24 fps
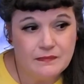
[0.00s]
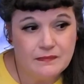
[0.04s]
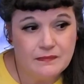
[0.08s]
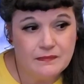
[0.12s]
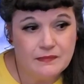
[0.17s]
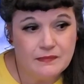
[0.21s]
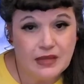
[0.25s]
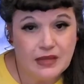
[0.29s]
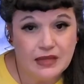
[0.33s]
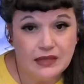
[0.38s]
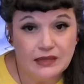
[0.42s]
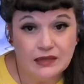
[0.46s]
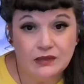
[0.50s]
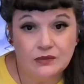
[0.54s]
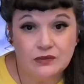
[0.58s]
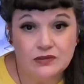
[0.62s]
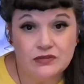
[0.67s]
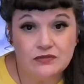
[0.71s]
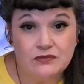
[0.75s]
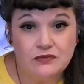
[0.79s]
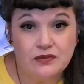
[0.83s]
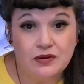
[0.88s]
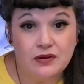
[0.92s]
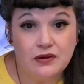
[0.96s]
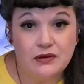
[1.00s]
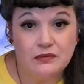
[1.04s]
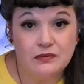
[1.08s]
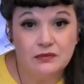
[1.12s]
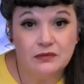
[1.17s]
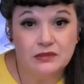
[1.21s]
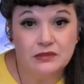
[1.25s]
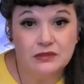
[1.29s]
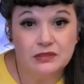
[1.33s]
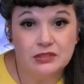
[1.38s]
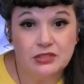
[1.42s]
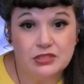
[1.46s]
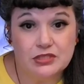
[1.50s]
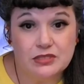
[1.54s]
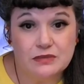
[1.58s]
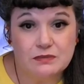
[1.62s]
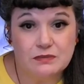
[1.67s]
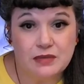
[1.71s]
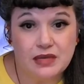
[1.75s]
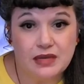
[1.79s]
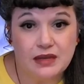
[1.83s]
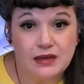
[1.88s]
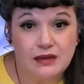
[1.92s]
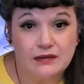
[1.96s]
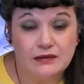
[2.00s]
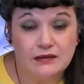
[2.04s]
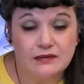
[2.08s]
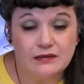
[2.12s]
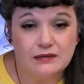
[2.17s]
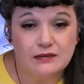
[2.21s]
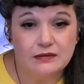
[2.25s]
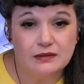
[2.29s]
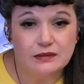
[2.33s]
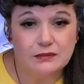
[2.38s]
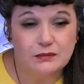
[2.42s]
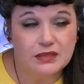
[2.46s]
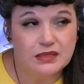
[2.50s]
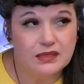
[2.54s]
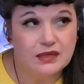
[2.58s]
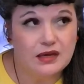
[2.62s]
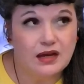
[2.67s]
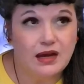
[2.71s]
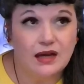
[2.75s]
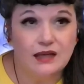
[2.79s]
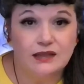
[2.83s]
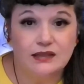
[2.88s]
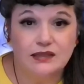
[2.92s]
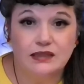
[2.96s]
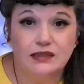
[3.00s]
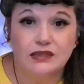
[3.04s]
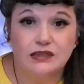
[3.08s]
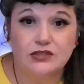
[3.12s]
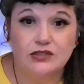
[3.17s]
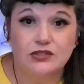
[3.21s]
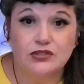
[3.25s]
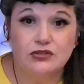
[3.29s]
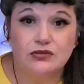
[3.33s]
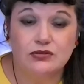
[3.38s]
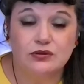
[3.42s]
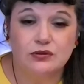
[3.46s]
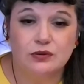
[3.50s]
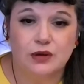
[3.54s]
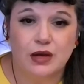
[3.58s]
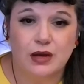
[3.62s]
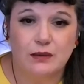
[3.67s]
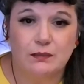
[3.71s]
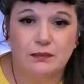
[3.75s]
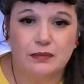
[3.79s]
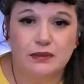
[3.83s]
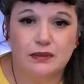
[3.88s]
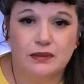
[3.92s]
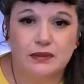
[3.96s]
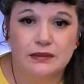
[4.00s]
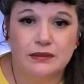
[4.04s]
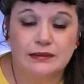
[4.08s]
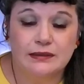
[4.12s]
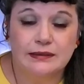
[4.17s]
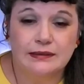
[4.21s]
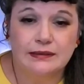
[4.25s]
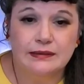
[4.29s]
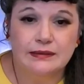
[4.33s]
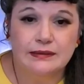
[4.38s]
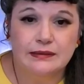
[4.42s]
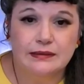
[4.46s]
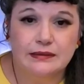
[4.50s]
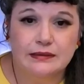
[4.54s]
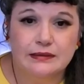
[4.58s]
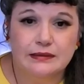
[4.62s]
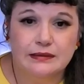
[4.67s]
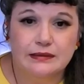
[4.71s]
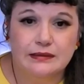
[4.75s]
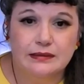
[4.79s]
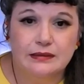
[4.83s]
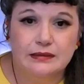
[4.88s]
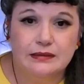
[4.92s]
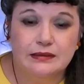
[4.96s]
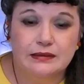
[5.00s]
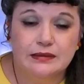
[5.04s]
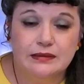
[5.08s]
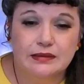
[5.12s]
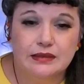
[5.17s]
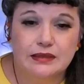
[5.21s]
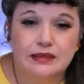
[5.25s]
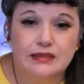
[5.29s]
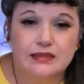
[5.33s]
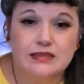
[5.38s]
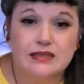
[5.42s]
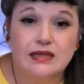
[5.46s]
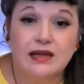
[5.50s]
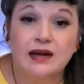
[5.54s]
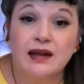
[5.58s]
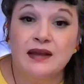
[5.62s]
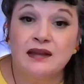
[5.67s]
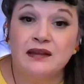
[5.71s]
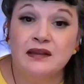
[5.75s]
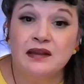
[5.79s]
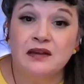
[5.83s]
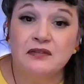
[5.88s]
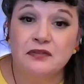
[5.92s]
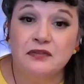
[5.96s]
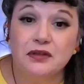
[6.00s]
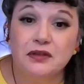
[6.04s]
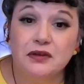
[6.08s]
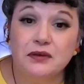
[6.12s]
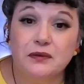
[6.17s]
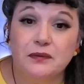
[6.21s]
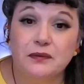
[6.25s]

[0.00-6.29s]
and he was a very religious man. God, did he screw up. He said, I love you.